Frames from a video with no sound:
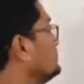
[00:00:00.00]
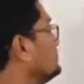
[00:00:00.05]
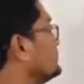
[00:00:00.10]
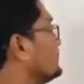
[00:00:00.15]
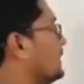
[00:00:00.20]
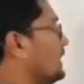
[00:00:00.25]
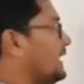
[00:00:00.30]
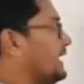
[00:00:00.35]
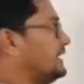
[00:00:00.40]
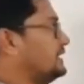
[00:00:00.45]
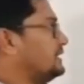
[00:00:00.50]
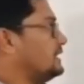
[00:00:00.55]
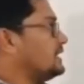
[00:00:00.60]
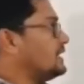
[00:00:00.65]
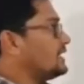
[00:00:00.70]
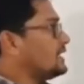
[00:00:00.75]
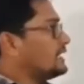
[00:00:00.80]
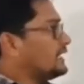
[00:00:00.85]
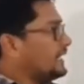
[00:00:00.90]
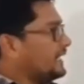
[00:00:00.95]

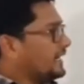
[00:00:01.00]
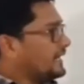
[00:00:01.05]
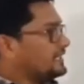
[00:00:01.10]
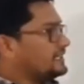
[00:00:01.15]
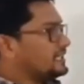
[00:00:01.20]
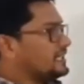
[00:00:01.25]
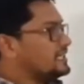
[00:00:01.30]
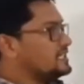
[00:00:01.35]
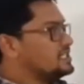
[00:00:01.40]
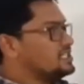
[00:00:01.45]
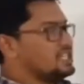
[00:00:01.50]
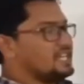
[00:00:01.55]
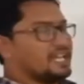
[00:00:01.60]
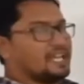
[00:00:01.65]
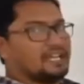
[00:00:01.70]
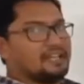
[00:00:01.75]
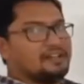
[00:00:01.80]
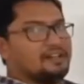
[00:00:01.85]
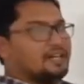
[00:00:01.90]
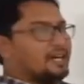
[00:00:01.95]

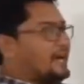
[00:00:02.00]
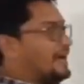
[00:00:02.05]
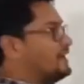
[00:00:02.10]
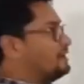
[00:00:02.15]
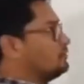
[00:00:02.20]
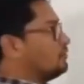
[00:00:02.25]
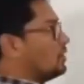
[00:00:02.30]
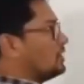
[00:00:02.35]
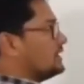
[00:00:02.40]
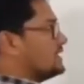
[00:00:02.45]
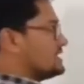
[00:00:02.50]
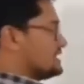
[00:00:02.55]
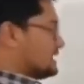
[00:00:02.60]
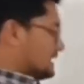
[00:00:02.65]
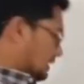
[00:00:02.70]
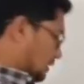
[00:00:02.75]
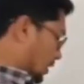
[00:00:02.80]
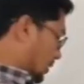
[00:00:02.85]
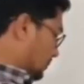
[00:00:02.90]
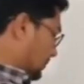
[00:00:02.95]
AT, and what is
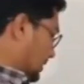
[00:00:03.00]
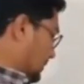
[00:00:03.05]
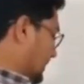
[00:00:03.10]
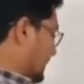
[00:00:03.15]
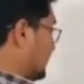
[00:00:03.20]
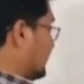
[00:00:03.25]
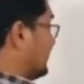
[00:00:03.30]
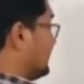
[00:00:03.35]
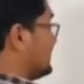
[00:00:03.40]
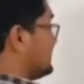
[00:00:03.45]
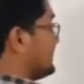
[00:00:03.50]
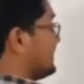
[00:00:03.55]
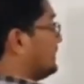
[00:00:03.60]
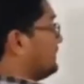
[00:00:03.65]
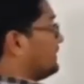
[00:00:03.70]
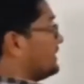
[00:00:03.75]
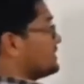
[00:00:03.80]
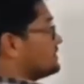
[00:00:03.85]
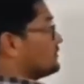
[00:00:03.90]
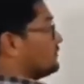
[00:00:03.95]
the complementary
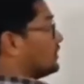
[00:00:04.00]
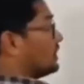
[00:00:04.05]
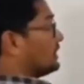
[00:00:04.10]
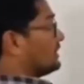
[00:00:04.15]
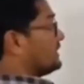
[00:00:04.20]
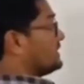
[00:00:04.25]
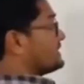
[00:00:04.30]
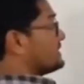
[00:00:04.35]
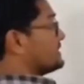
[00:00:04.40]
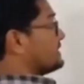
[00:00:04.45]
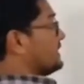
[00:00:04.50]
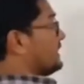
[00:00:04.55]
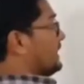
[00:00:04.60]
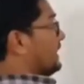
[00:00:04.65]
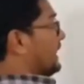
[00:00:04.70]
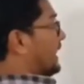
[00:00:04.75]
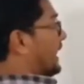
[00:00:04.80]
sequence for this?